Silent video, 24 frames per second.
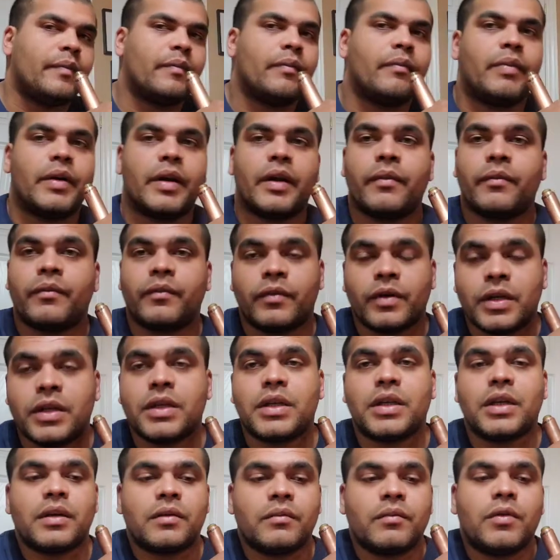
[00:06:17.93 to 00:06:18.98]
But I'm really
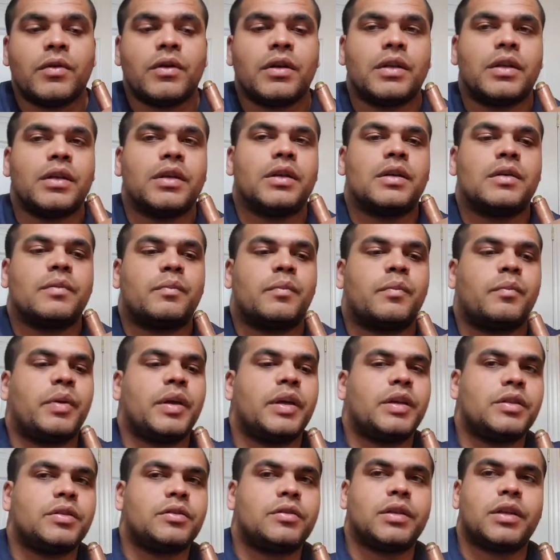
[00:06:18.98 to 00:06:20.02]
getting more of the
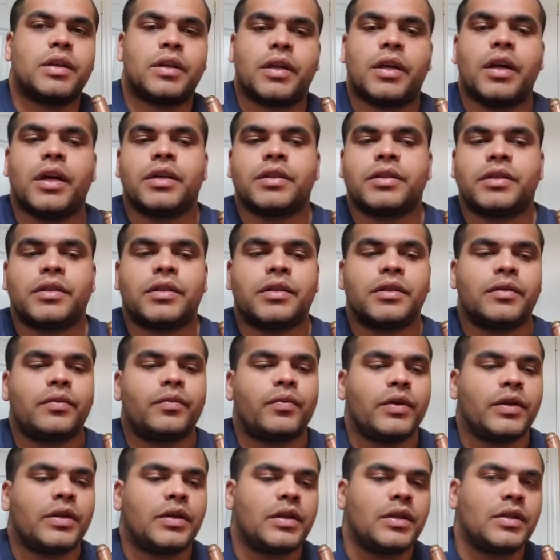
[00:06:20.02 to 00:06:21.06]
pastry and custard
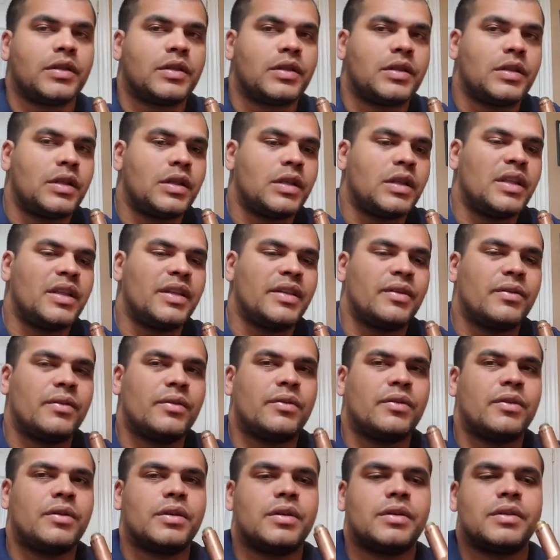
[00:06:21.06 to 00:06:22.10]
with the
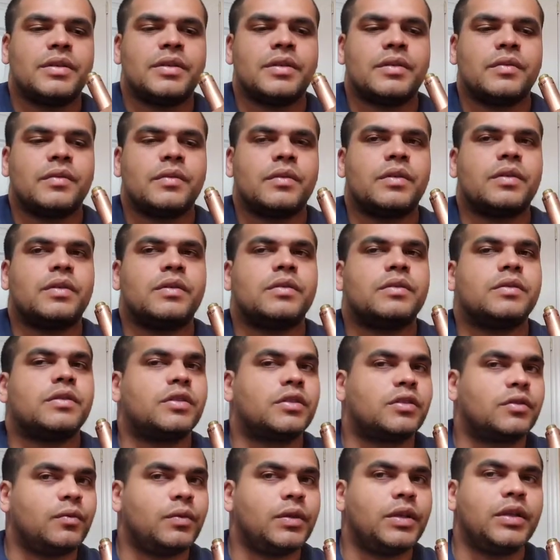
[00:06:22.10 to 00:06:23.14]
little
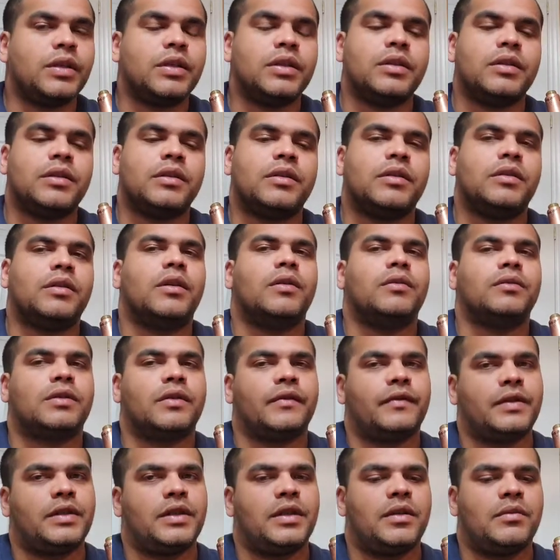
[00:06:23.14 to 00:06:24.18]
sweet notes
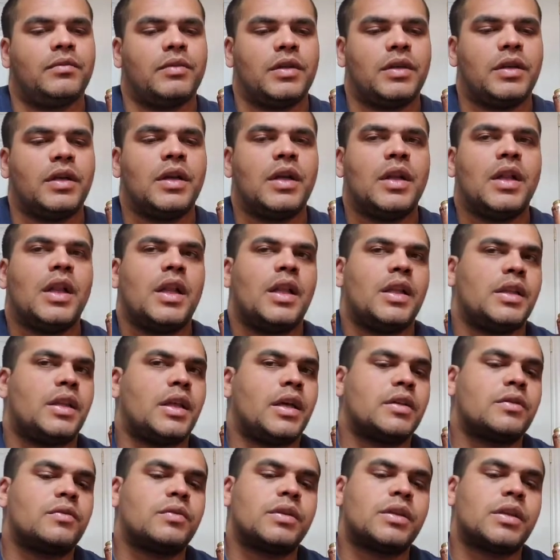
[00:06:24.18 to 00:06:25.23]
of cinnamon.
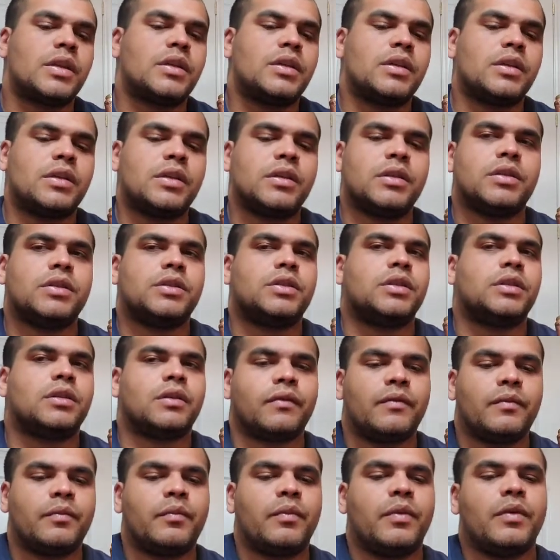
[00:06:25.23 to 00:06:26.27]
That's what they should have,
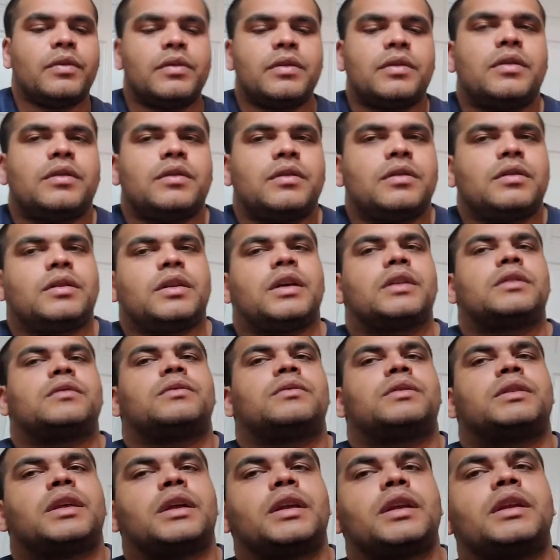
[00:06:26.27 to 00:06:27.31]
that's
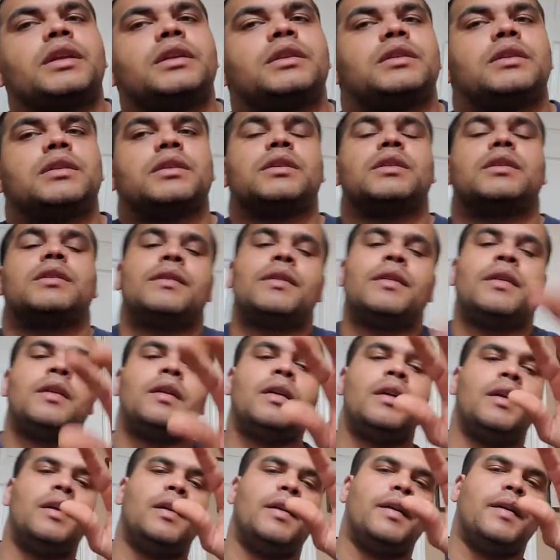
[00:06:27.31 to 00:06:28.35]
what they need to
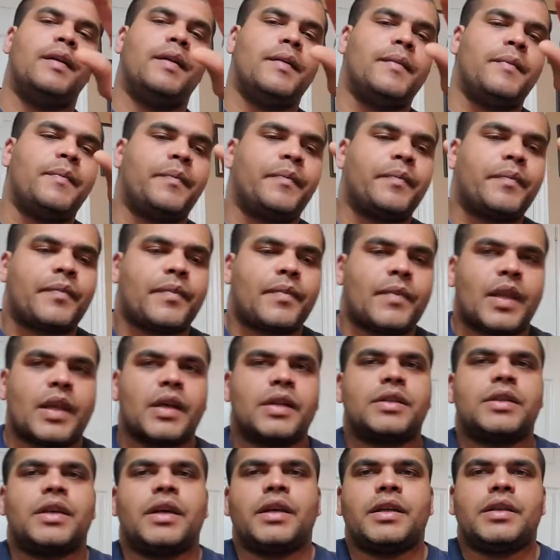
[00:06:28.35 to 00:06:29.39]

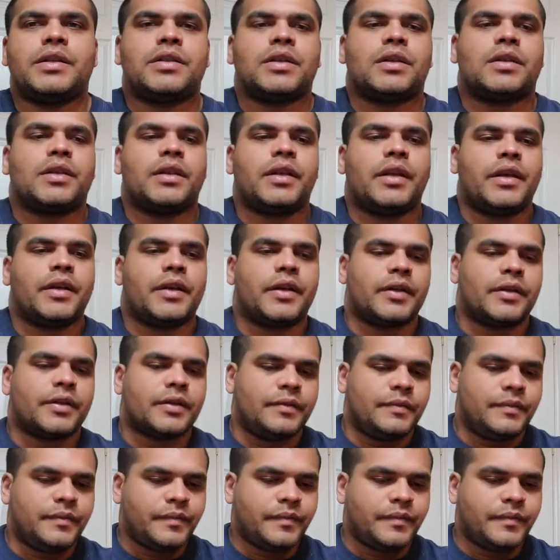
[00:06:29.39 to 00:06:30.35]
change on their